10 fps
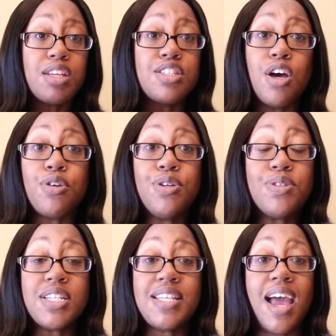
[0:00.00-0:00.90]
So you
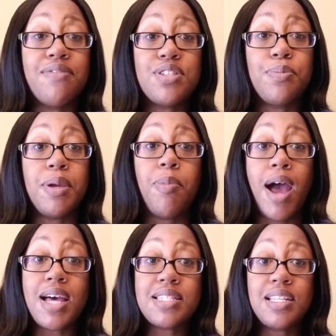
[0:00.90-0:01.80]
just have to be
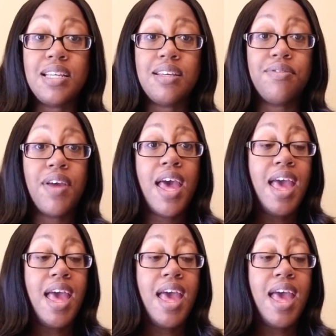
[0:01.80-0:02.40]
positive